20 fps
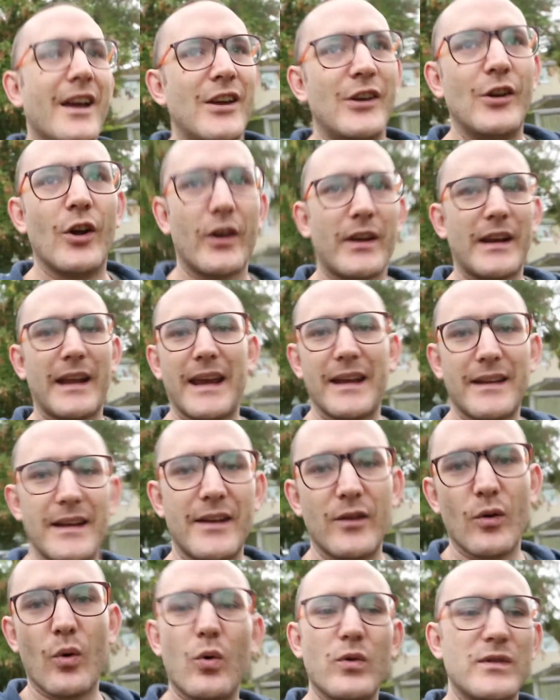You're not going to get
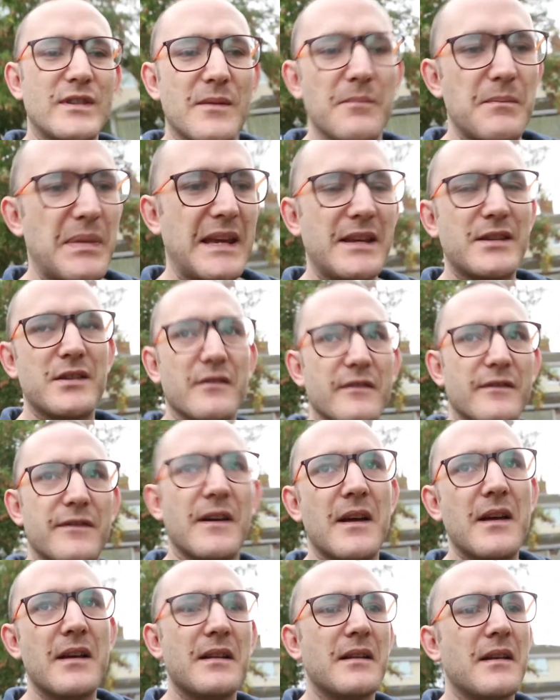an awesome piece
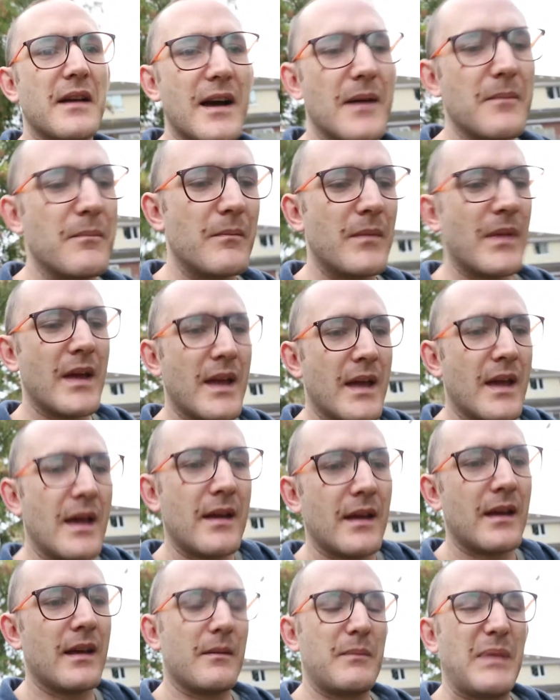of
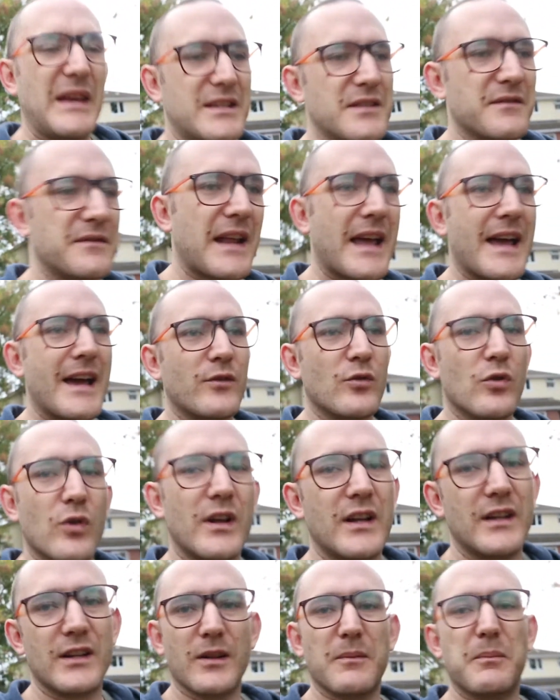land
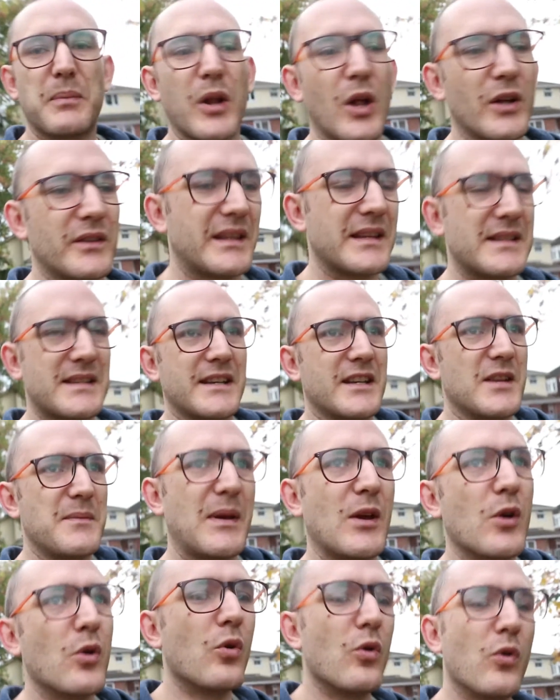or a little plot that's going to
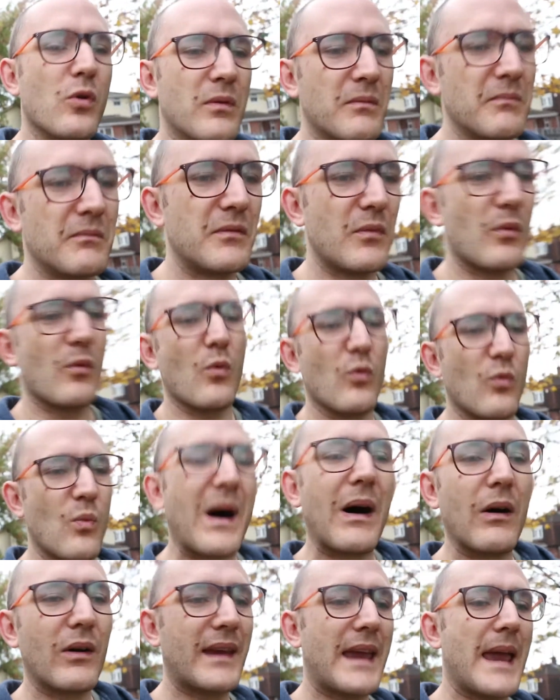be all
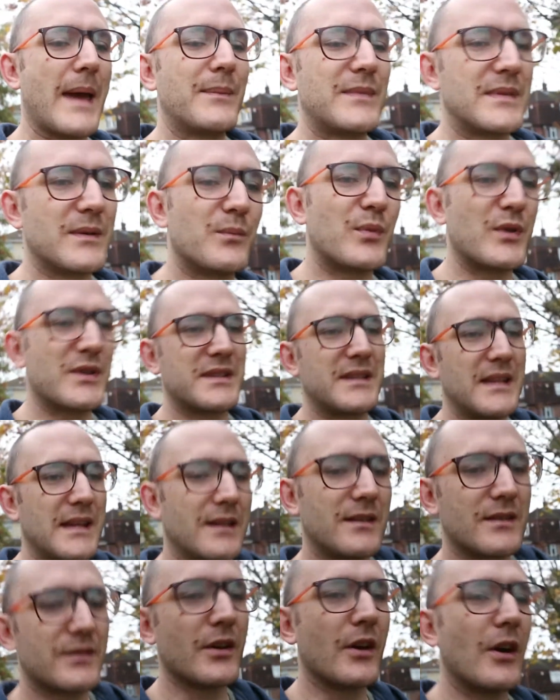well kept and
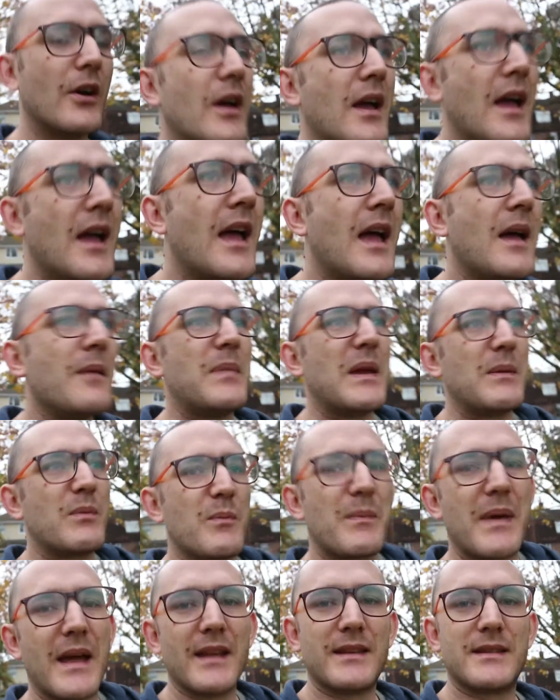pristine. So be
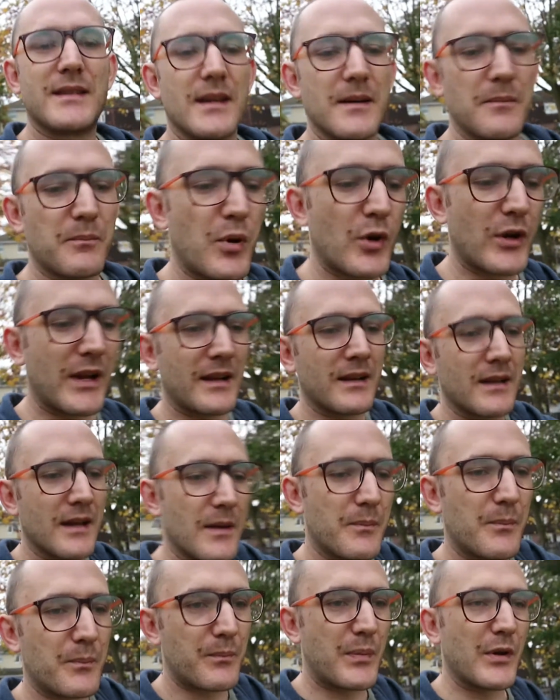prepared to put in
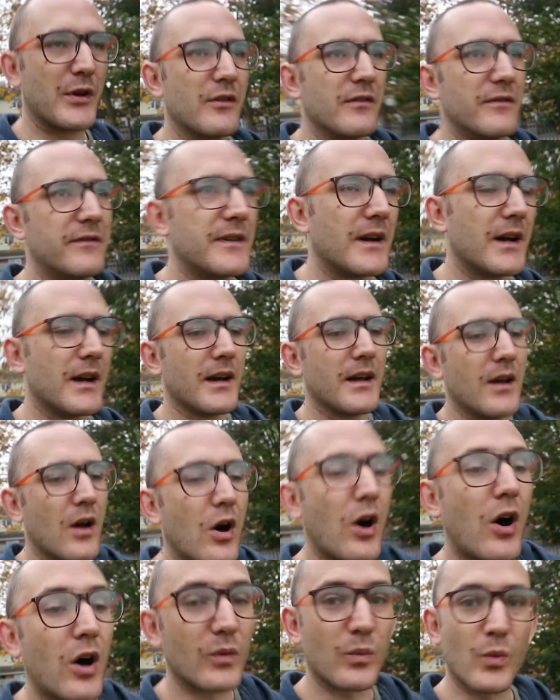a bit of
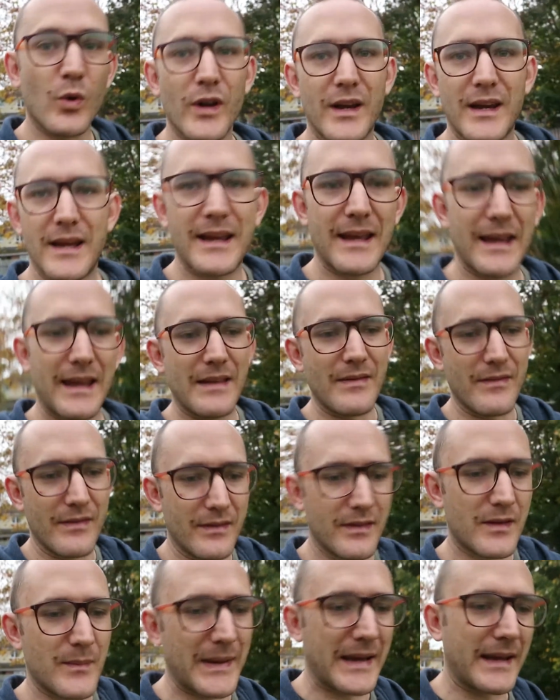hard work
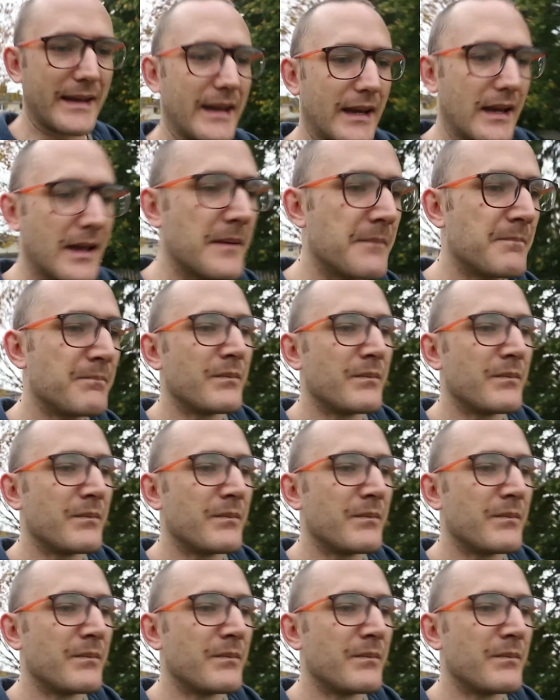in the beginning.